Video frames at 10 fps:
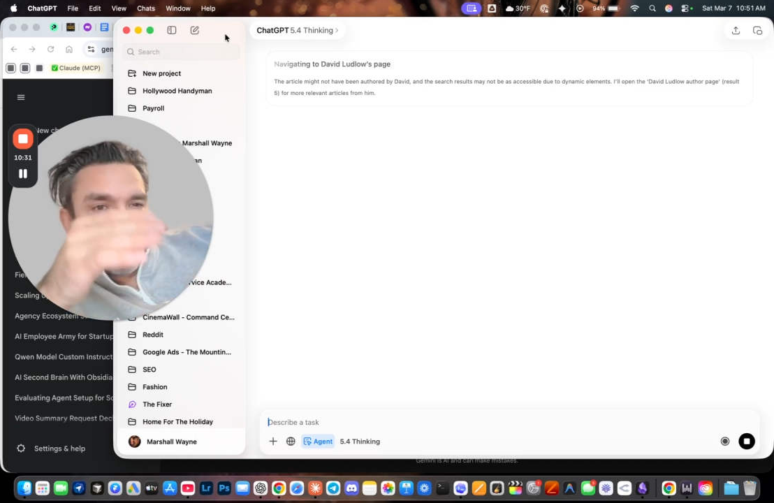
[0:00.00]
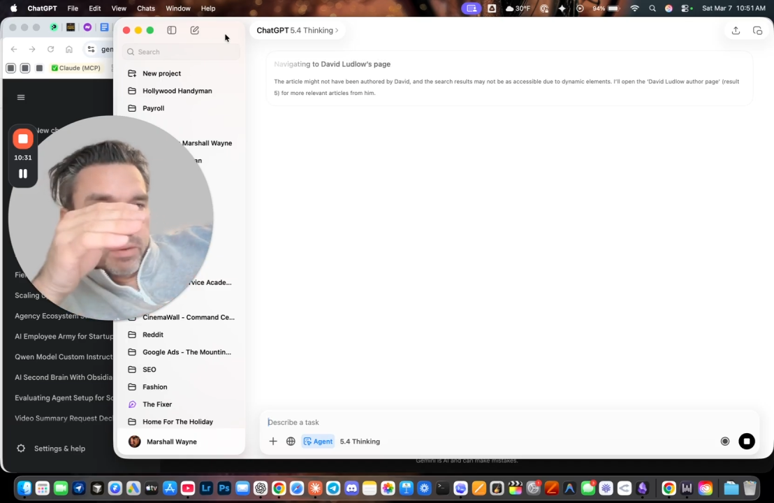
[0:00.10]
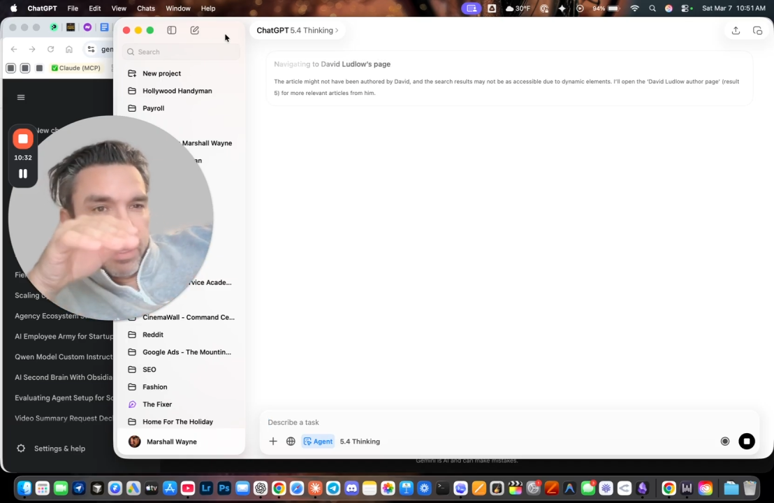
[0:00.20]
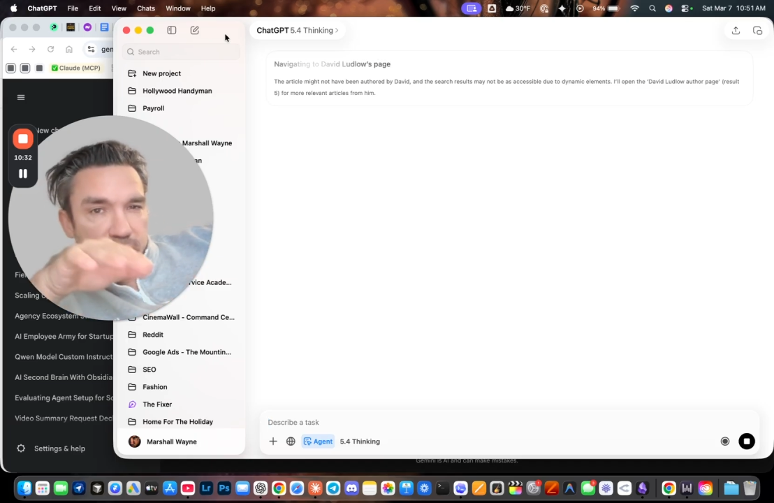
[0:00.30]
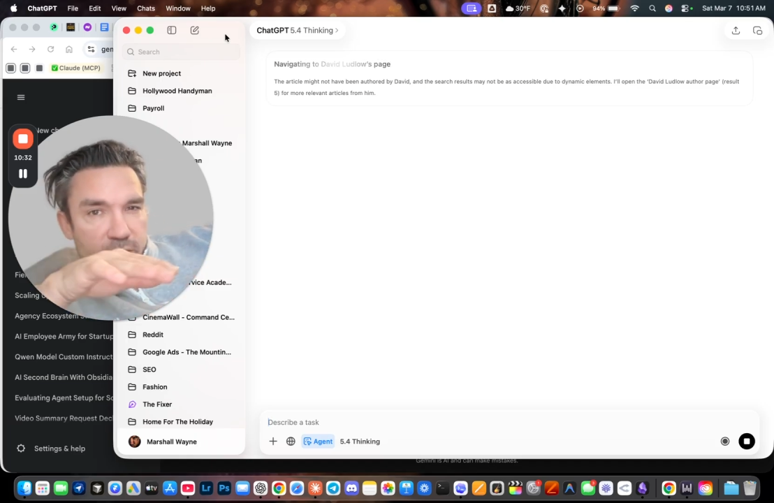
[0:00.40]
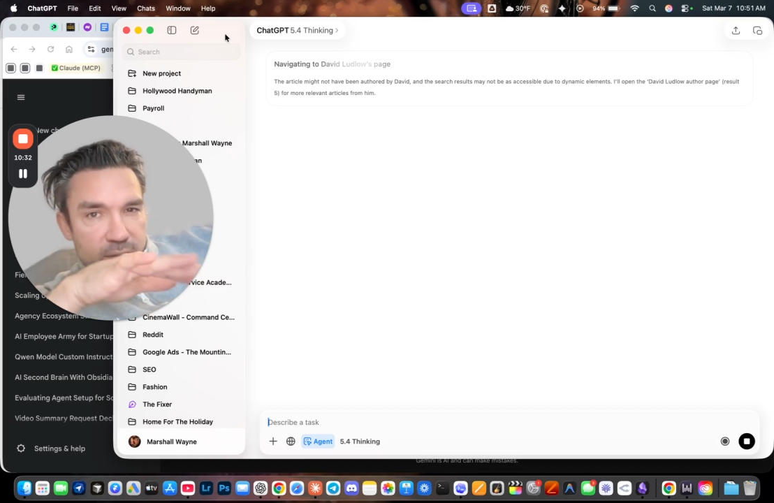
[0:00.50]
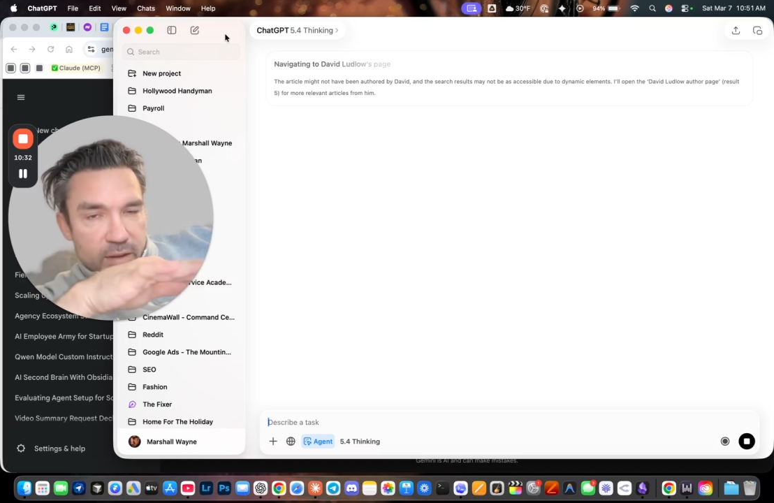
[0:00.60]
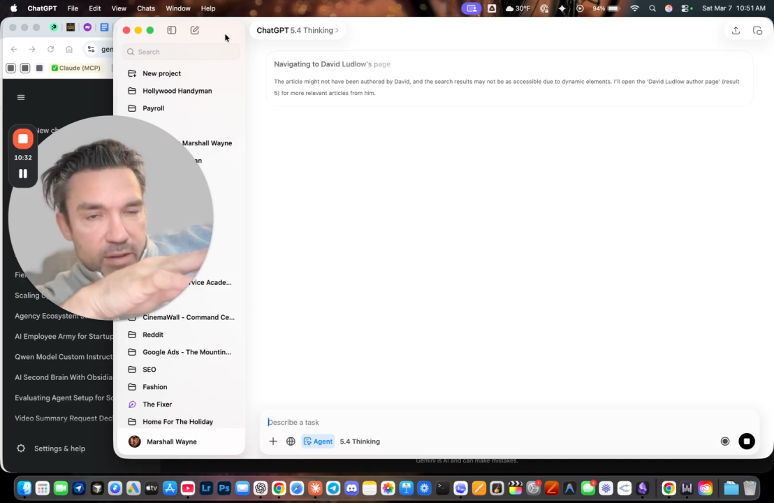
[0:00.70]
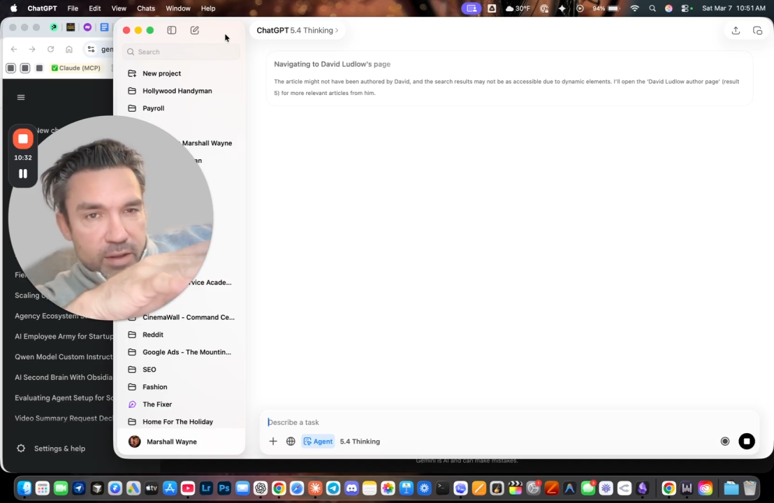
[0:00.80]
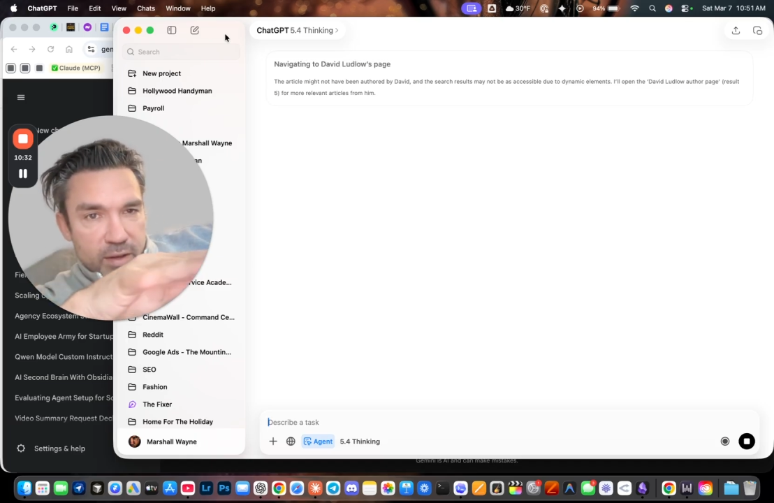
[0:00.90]
because there's
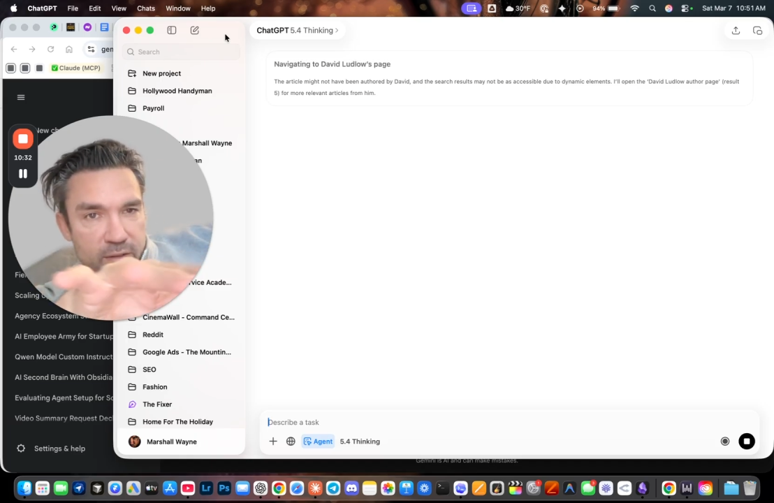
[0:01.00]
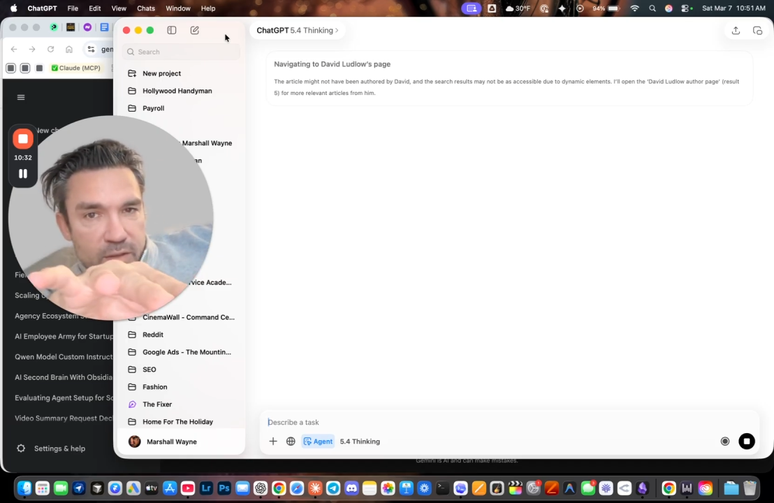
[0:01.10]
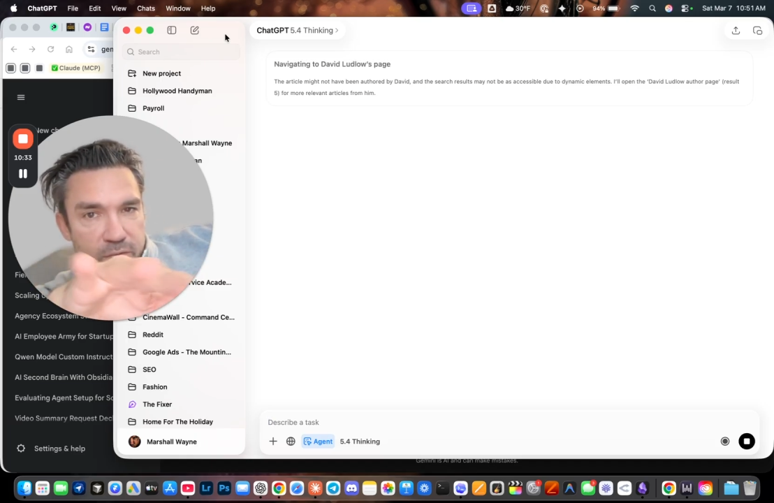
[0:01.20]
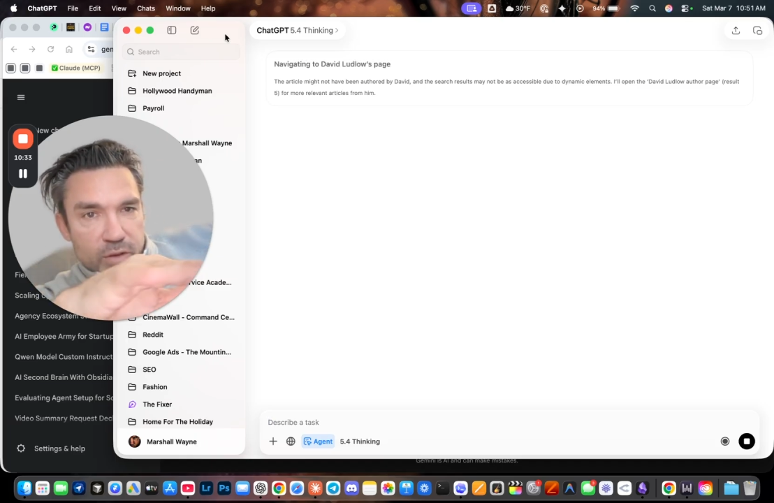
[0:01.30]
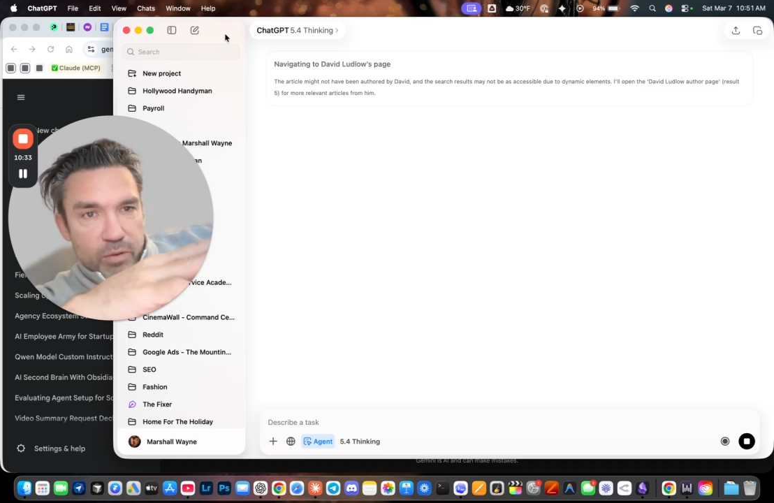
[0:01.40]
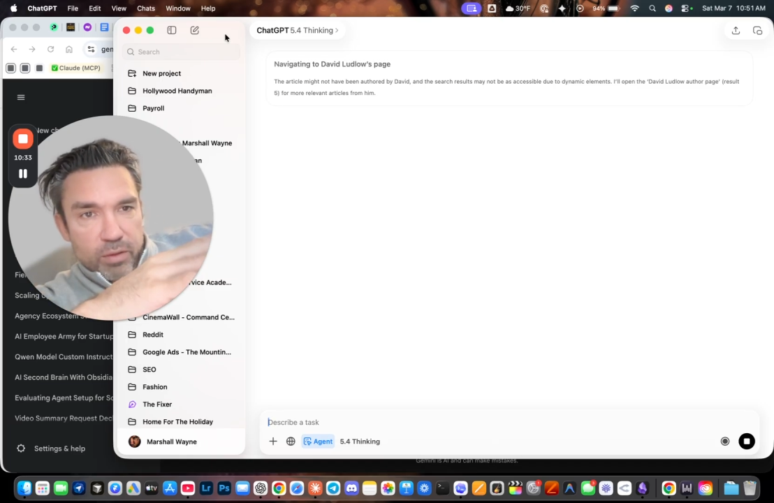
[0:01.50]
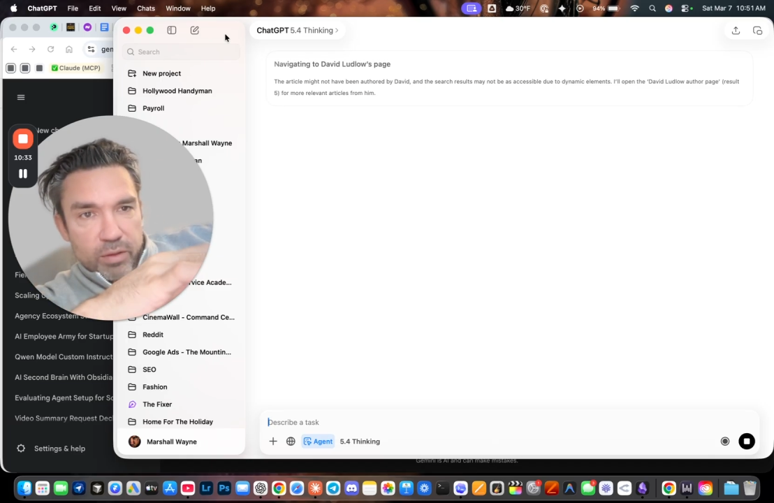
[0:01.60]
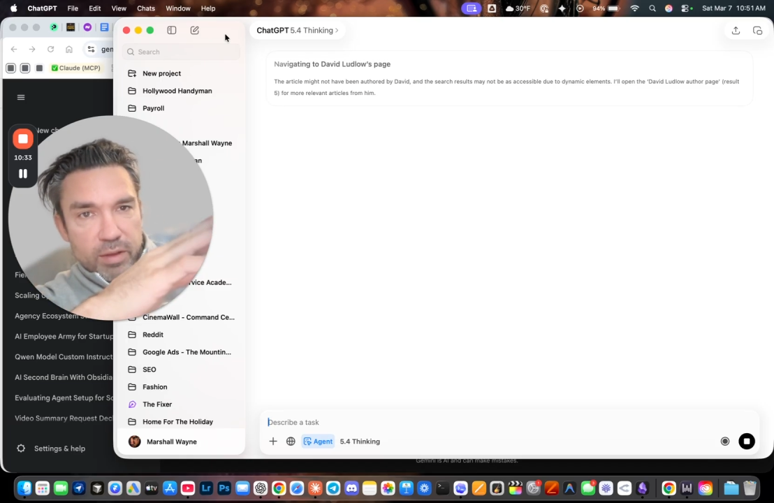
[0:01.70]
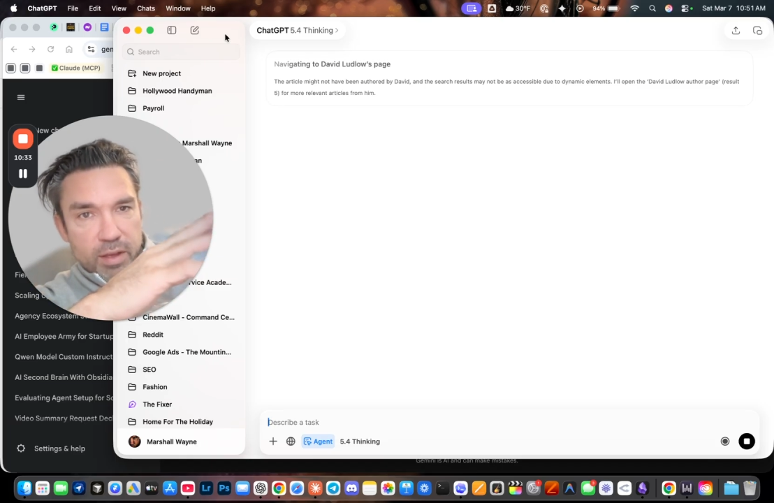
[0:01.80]
little nuggets of truth